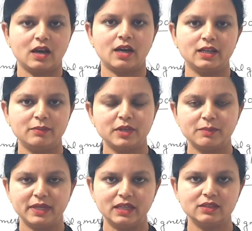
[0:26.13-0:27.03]
I am
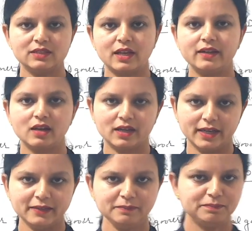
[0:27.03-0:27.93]
repeating this line
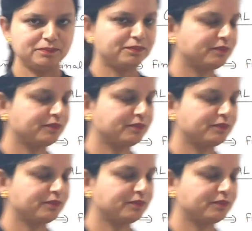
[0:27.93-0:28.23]
again.